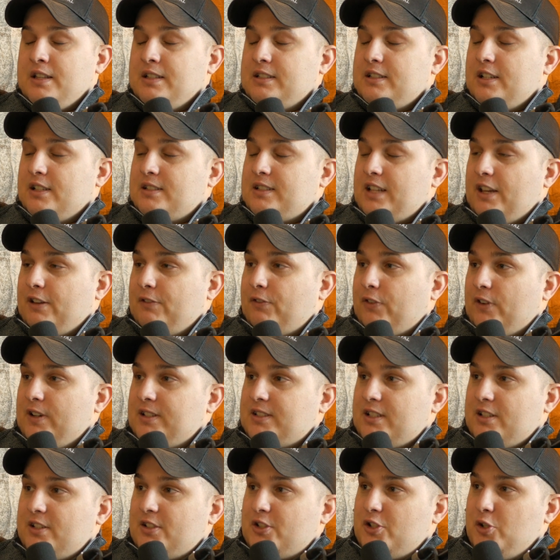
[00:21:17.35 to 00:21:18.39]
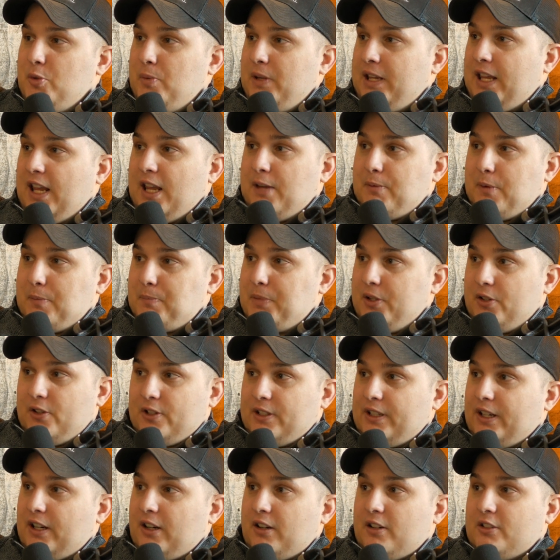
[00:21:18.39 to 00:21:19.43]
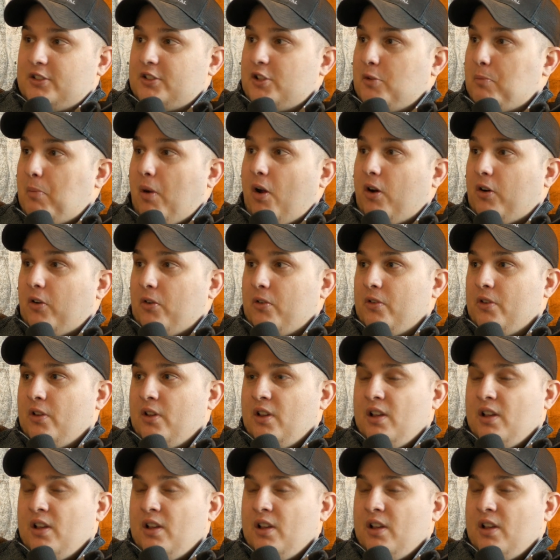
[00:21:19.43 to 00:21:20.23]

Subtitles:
just say, for instance, you became a billionaire tomorrow.